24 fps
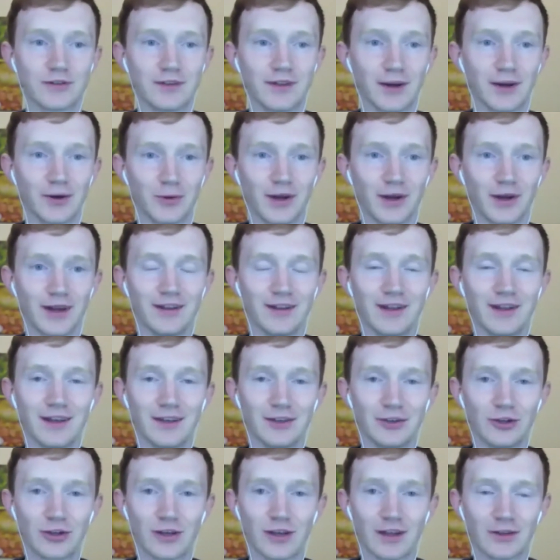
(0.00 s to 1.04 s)
Now, Nate,
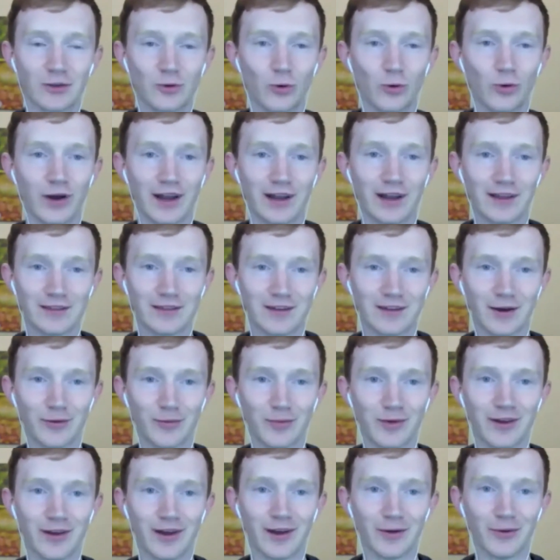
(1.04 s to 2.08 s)
you can go ahead and tell
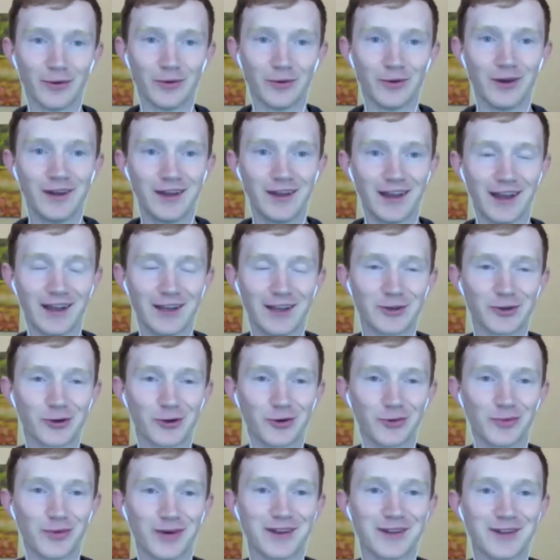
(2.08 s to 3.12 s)
me how you're going
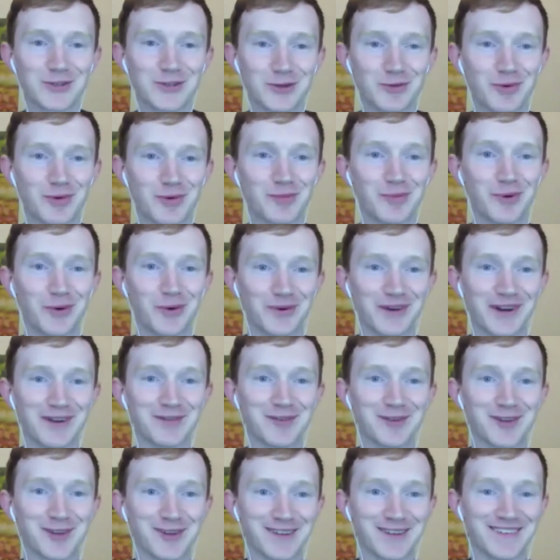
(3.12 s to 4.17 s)
to win the Super Bowl and
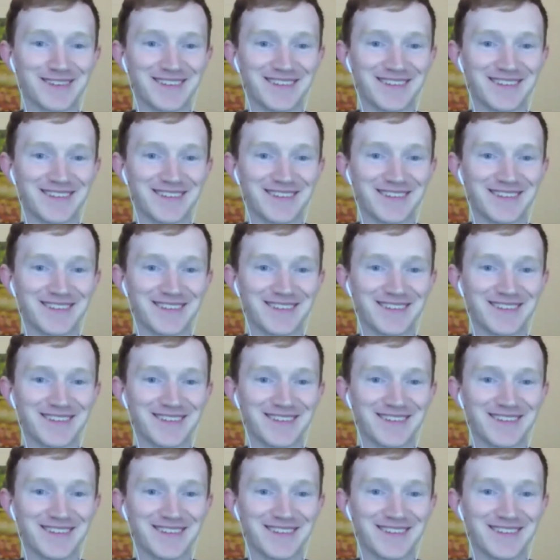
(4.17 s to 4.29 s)
everything.